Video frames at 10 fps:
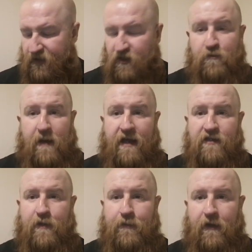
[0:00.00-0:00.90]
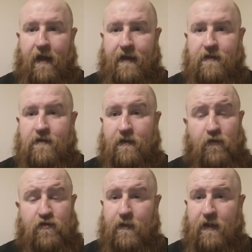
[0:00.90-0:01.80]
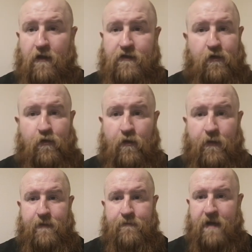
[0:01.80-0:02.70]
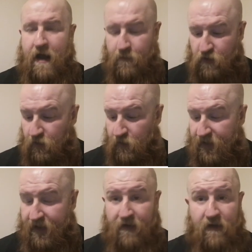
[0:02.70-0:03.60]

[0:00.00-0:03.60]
I despise people like this. I'd love to be locked in a with him. Absolutely.